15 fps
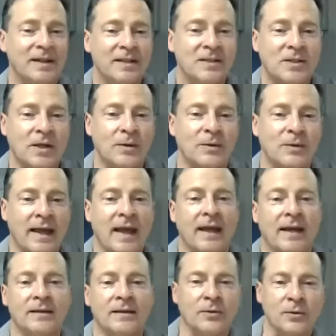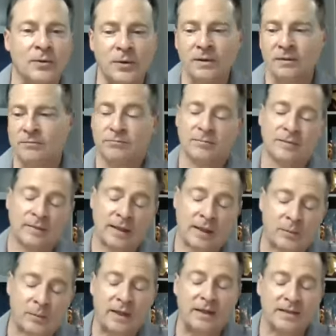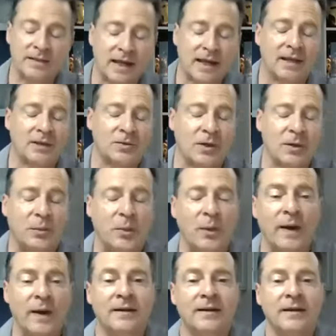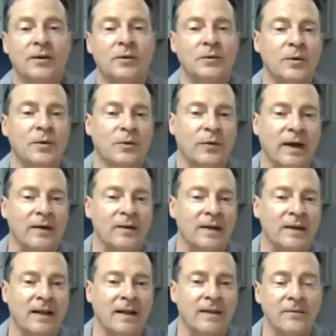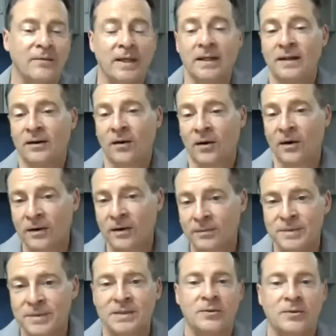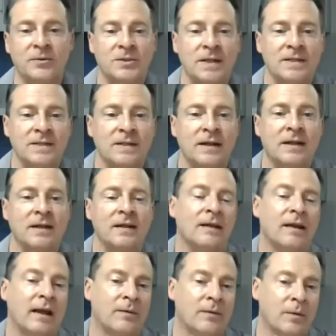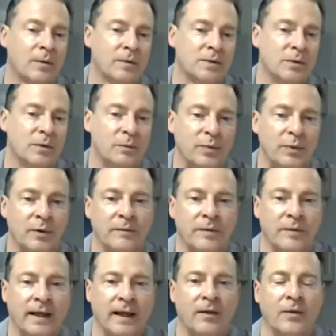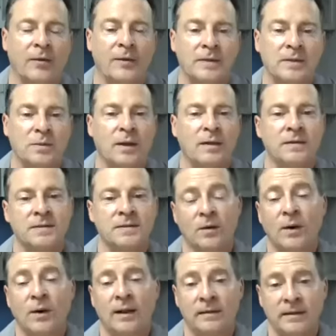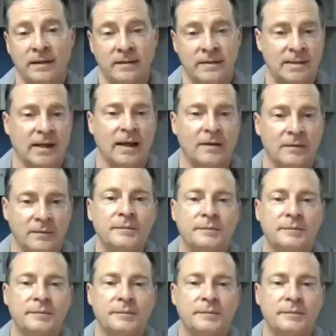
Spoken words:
So yeah, that would be to say, to your point, glutathione and Alavida are synergistic, and they're also improving health as well as the quality of the skin.